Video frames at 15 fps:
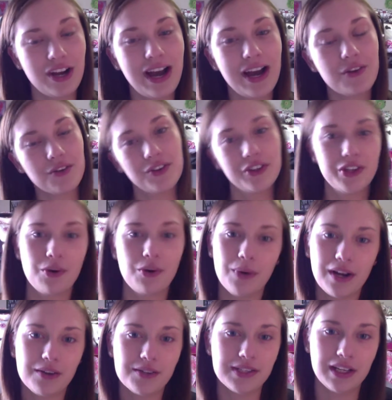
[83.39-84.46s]
I don't really know what
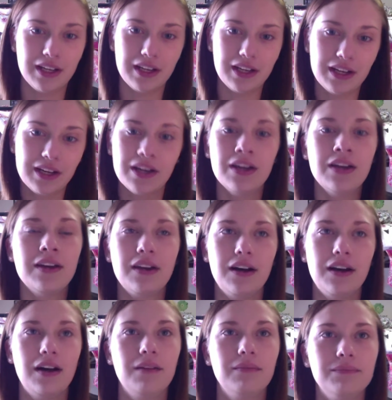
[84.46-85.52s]
I was thinking
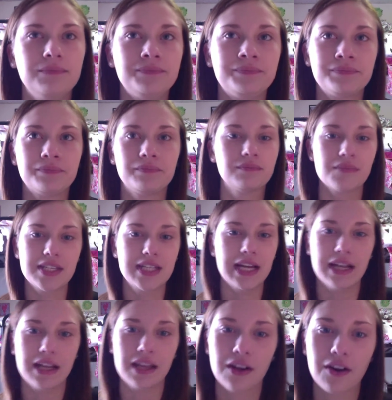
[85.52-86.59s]

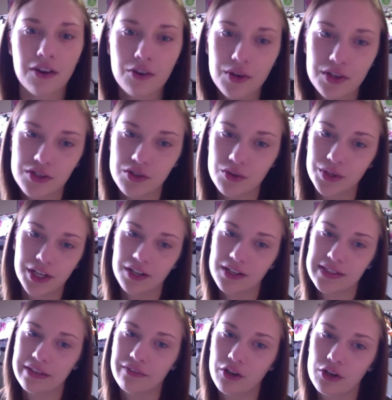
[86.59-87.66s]
staying here and going to school here
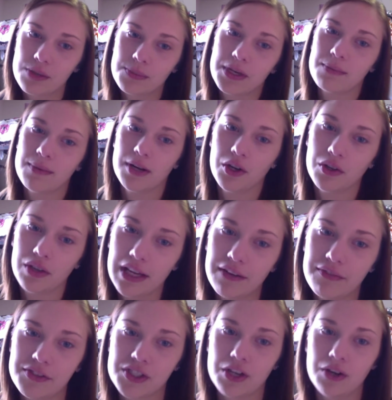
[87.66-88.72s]
because I've grown up here my whole
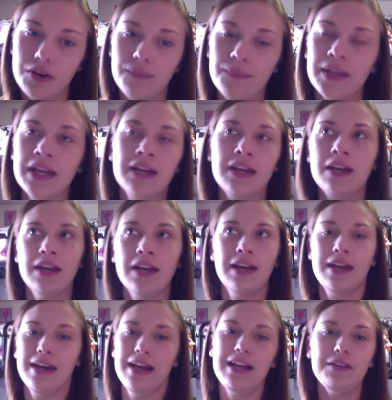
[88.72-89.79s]
life. So
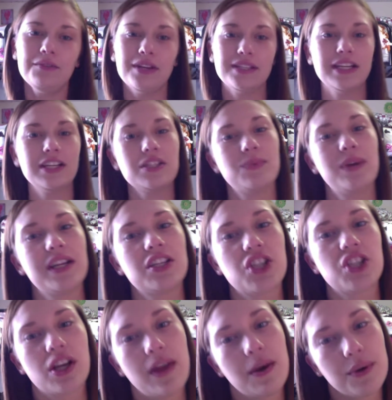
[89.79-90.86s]
anyways, I just wanted to
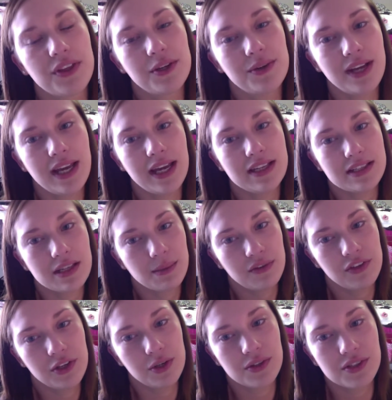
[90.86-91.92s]
share that with you in case some
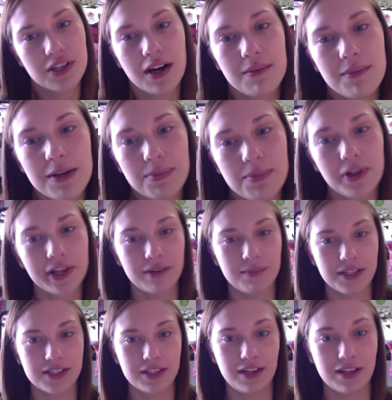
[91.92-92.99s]
of you, sorry, I'm like pulling up
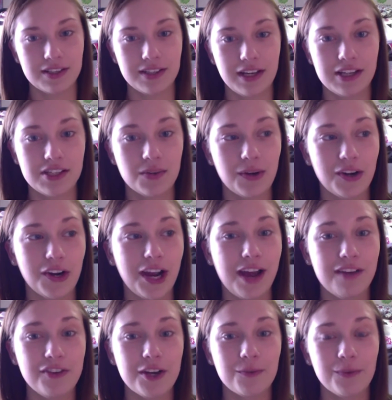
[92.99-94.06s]
my socks in case you're wondering. I
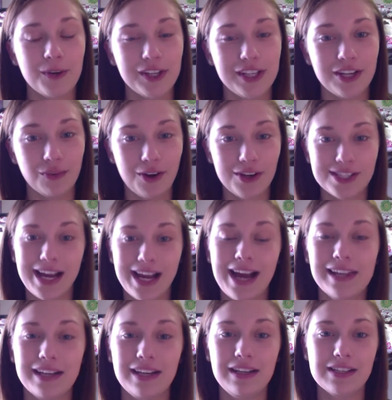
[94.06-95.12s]
have like really gross high
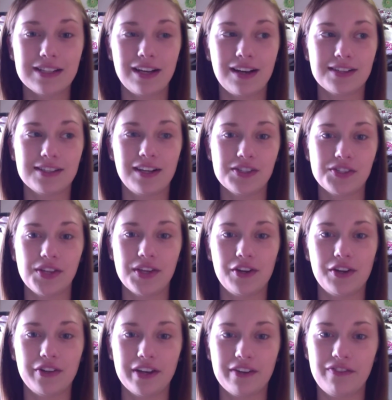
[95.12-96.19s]
like knee socks on so they
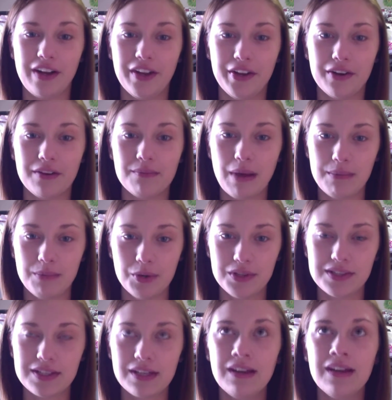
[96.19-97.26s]
don't like fall down in my boots.